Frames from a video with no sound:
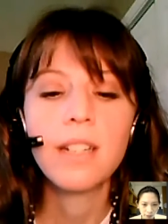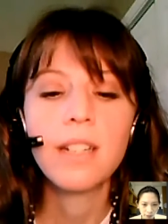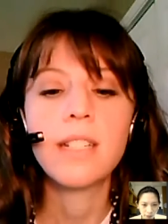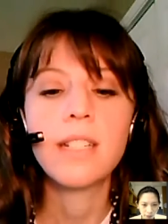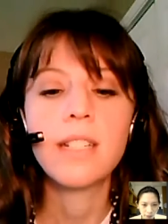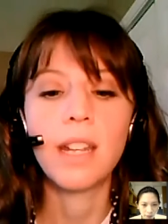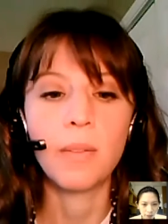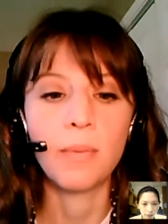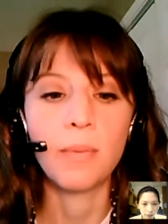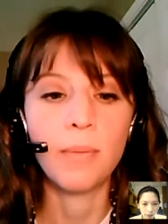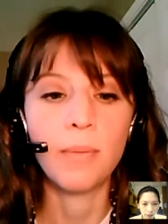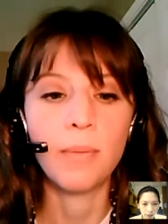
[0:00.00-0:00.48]

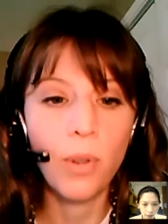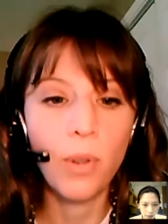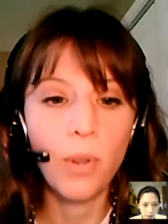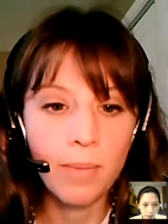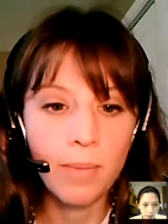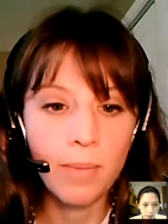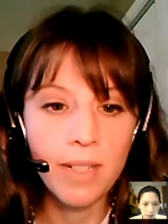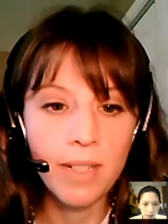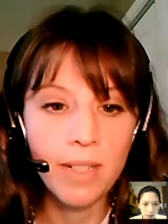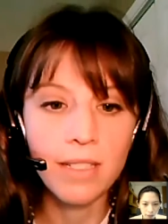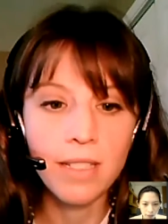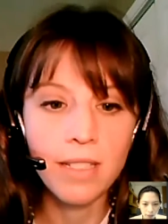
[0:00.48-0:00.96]
to get
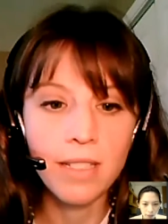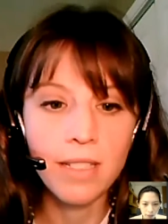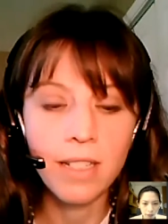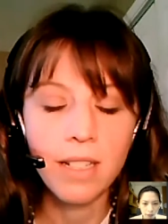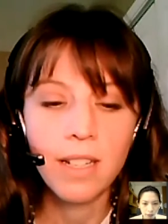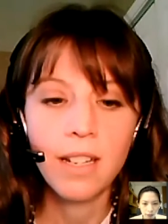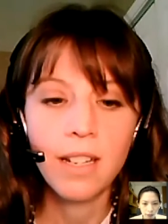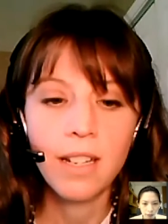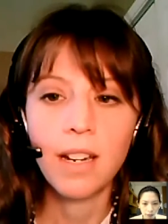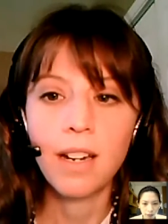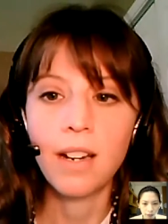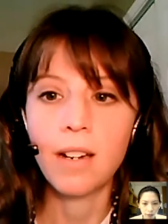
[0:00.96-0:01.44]
employment,
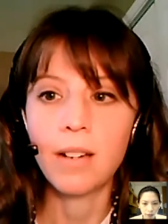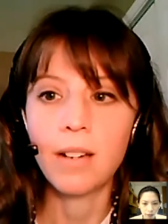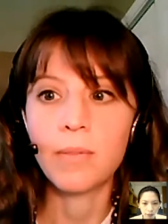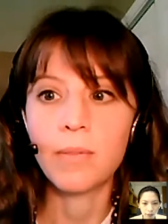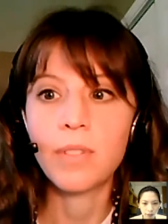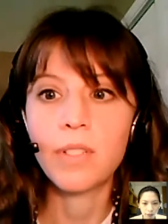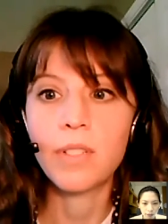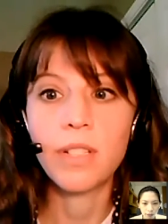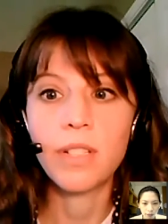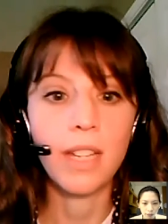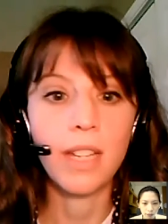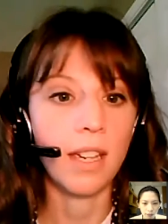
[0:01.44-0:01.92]

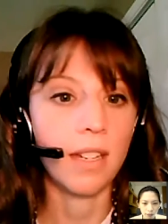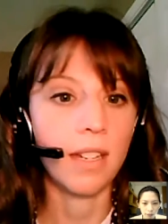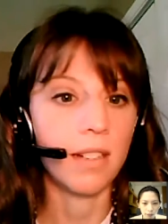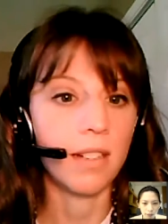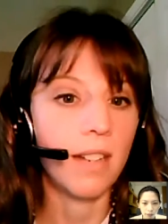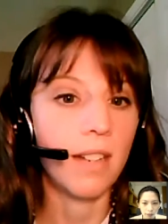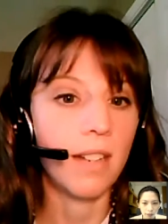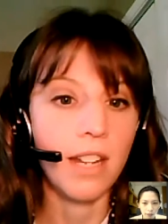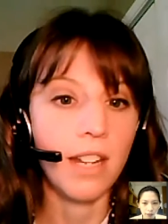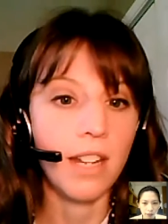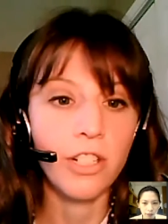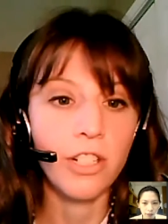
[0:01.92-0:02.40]
to
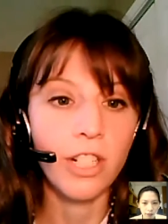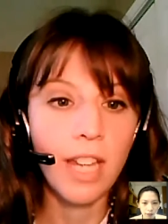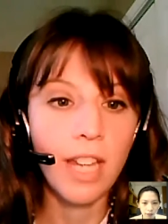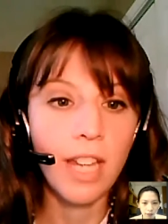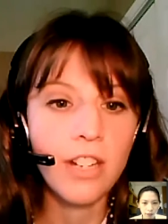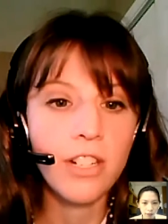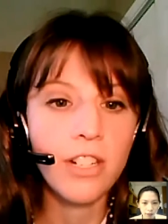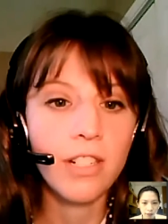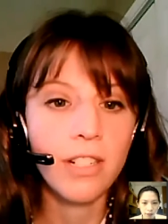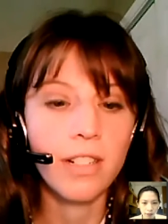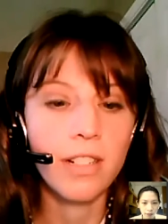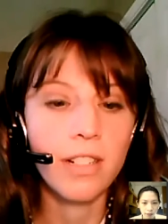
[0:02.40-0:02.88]
get
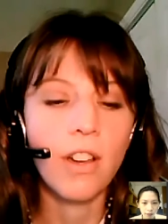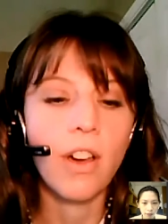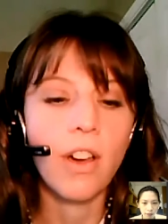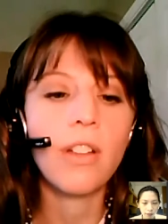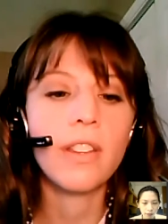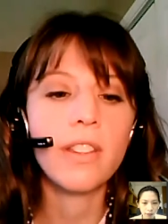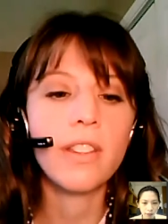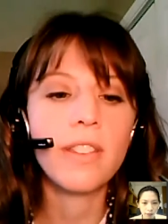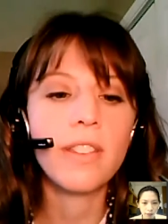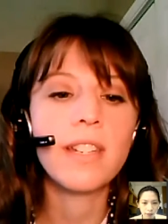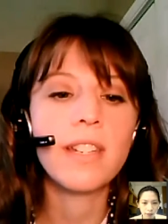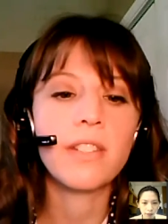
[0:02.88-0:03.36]
education,
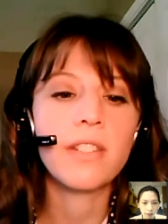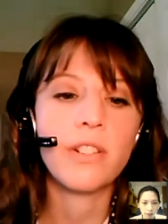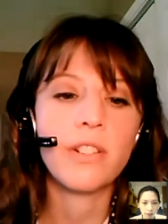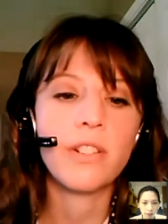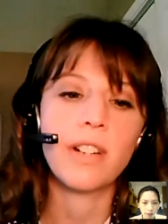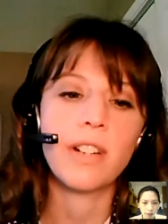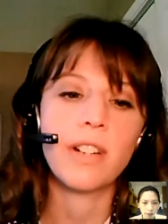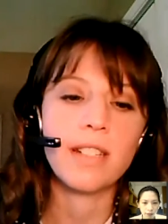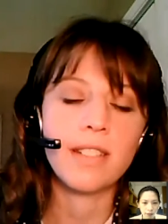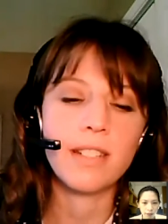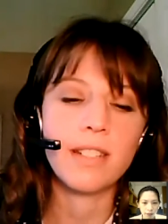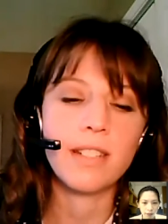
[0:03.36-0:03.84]
all the things that
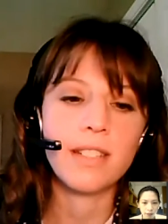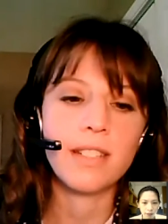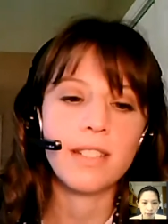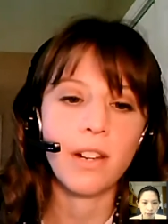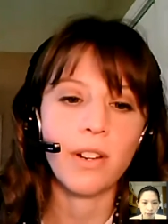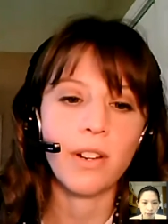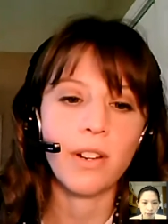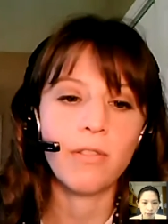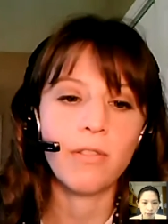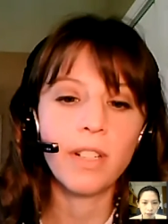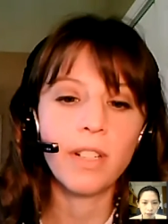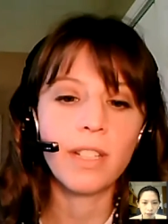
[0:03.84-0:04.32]
are
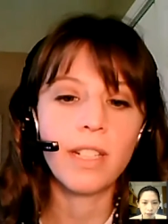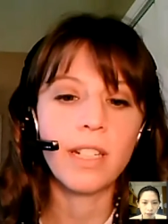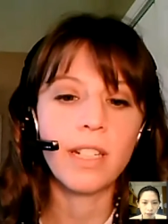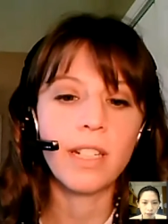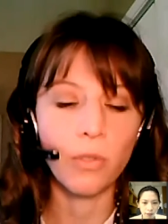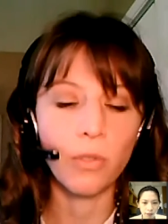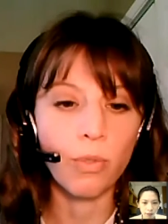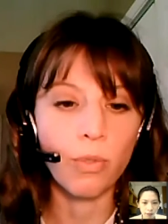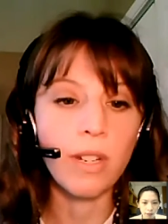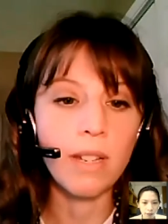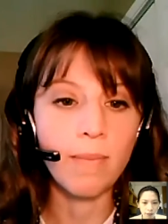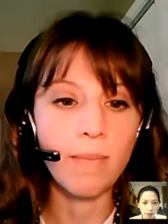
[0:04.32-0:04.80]
necessary really
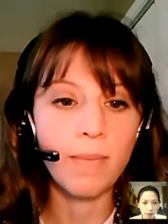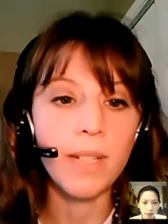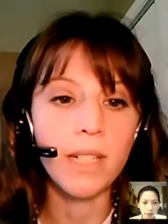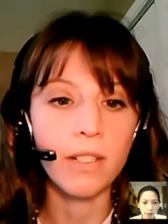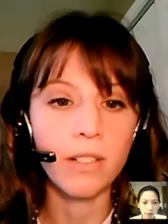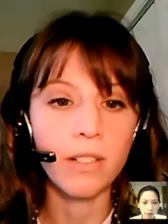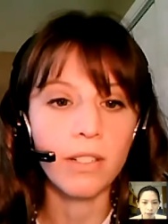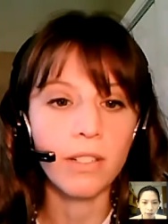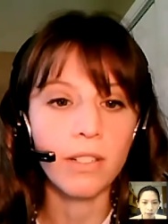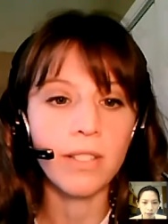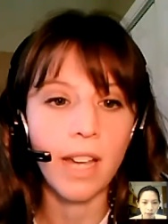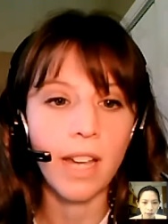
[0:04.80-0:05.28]
to
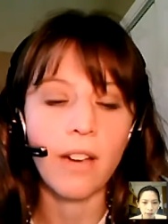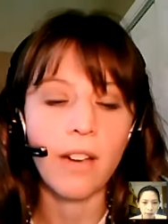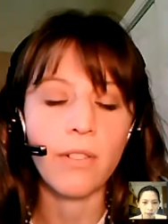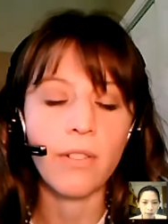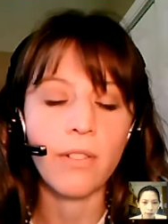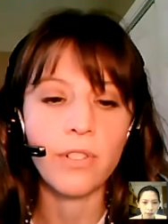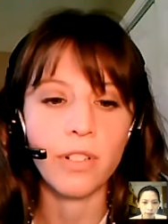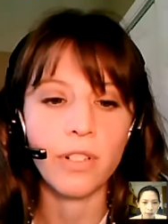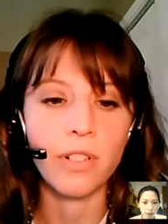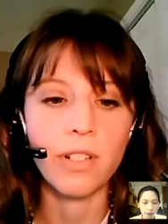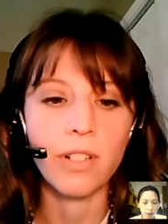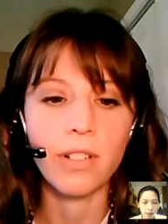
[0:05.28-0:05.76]
rebuild
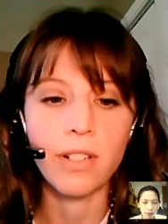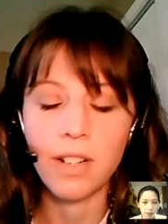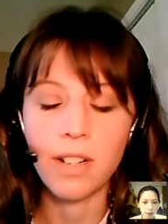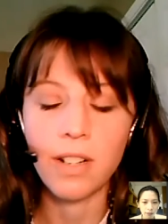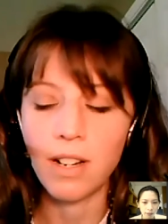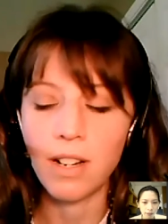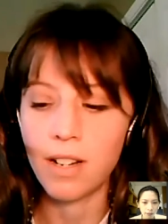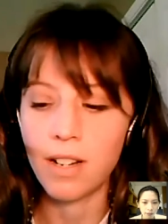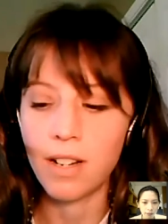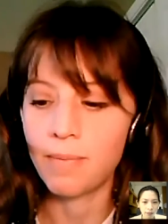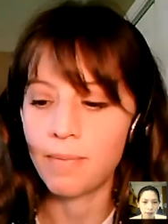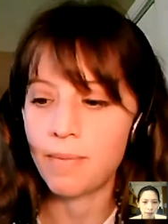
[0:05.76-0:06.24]
after
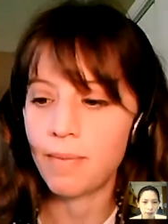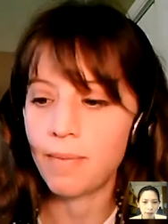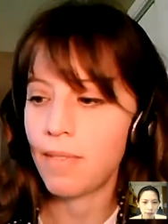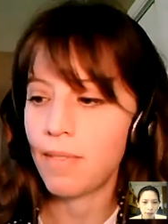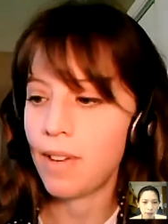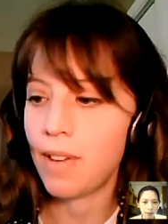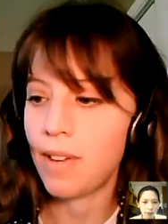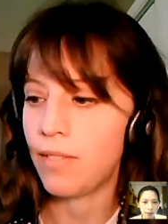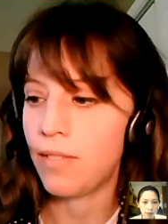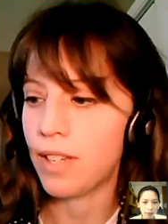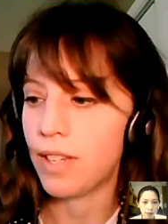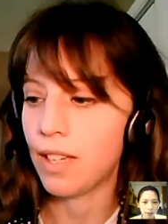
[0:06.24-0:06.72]

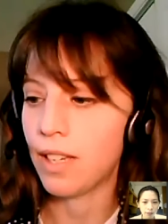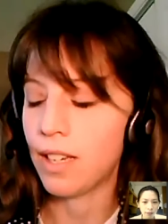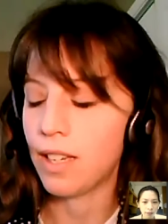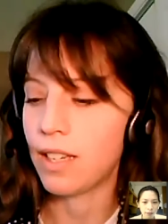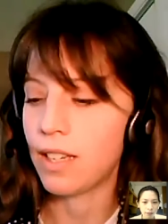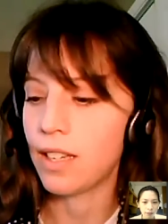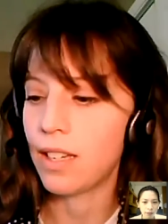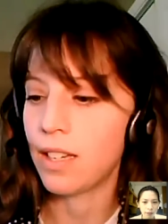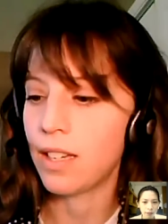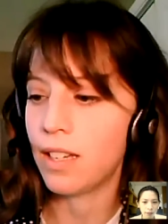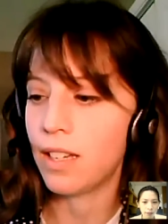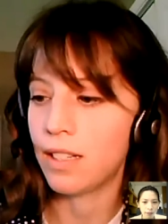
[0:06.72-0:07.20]

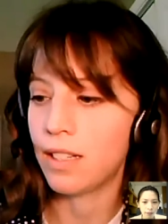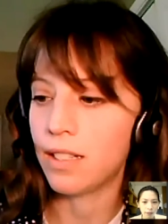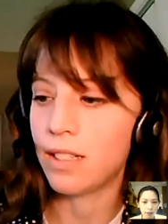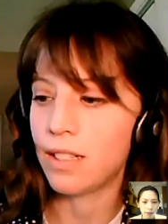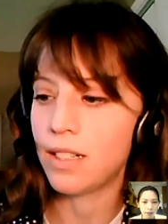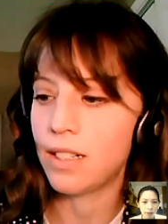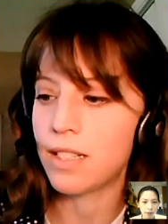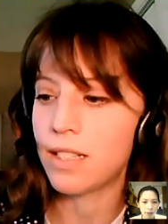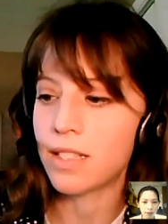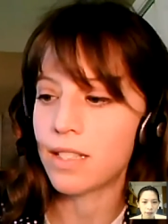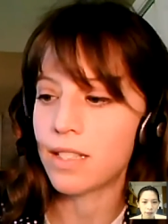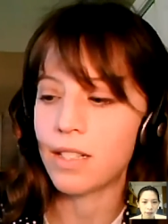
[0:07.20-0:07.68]
having an
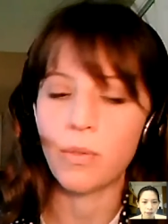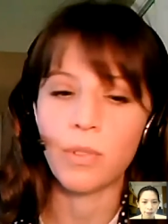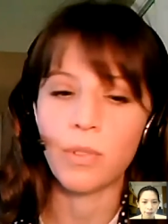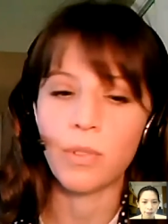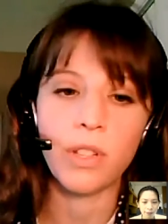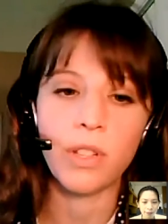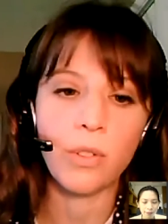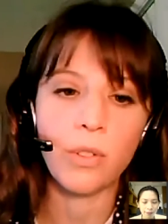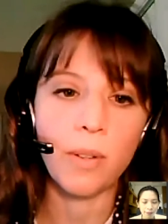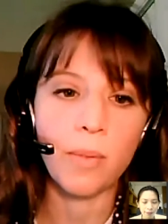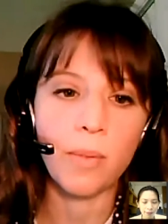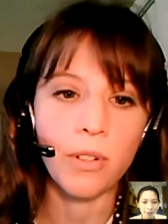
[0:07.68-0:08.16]
incident
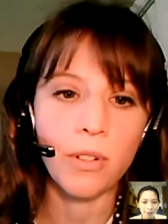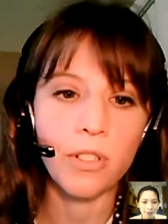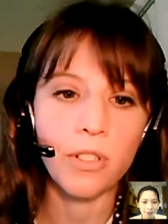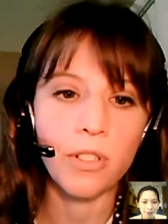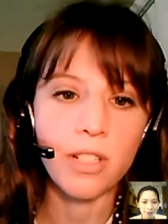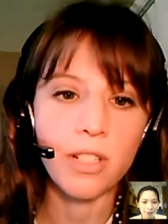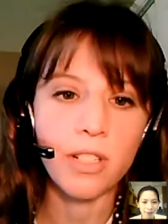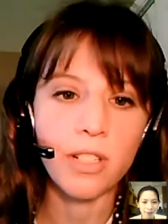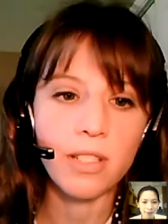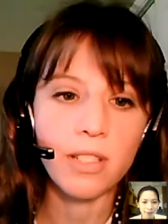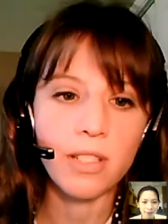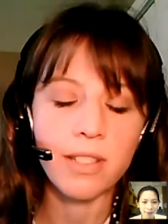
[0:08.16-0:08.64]
with the criminal
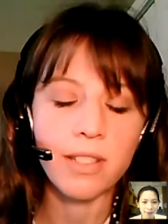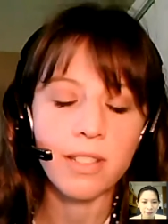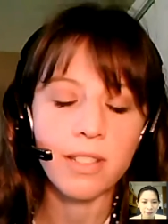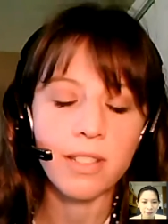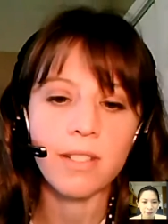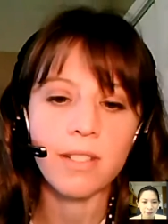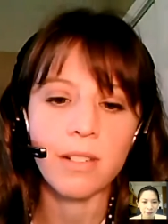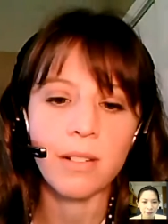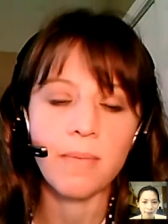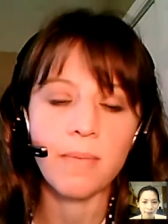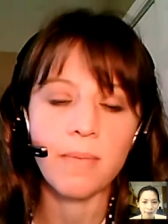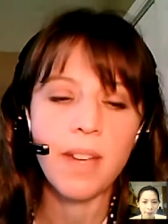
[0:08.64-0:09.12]
justice
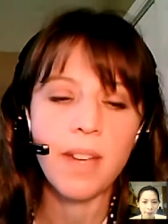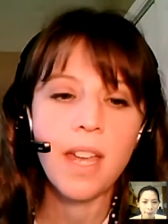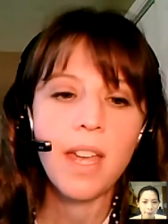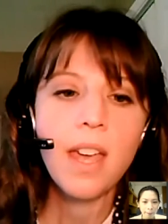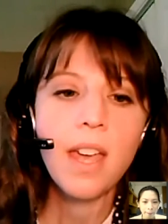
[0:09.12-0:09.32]
system.